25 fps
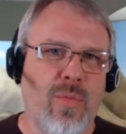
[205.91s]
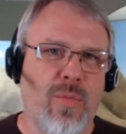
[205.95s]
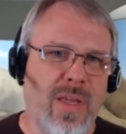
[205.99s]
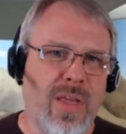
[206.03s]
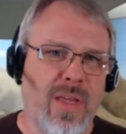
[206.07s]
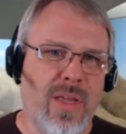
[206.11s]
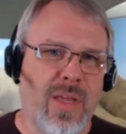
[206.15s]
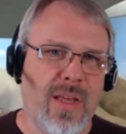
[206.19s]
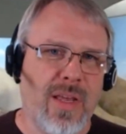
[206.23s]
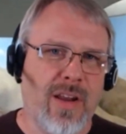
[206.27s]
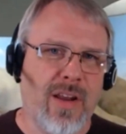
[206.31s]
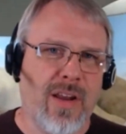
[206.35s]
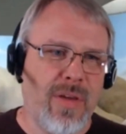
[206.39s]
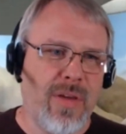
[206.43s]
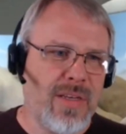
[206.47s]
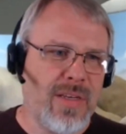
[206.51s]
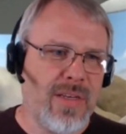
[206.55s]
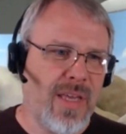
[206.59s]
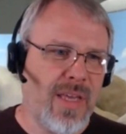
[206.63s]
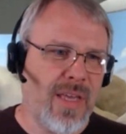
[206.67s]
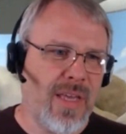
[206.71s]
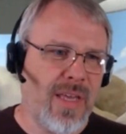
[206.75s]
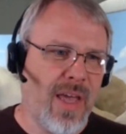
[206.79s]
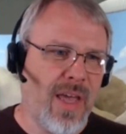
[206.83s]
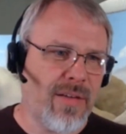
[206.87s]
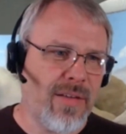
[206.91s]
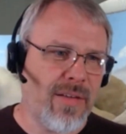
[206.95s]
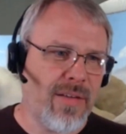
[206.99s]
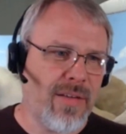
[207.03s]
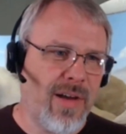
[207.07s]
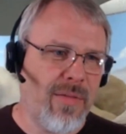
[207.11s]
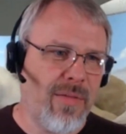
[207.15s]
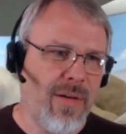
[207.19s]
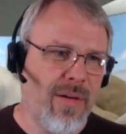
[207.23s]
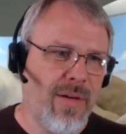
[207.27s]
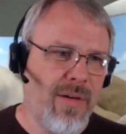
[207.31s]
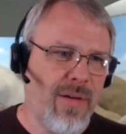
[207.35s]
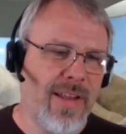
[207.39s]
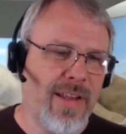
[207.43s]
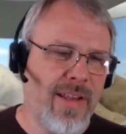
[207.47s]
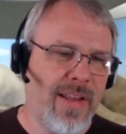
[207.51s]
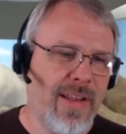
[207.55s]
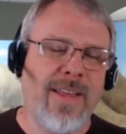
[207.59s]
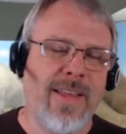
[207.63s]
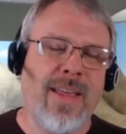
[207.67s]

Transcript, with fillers: We can kind of be together that way. And,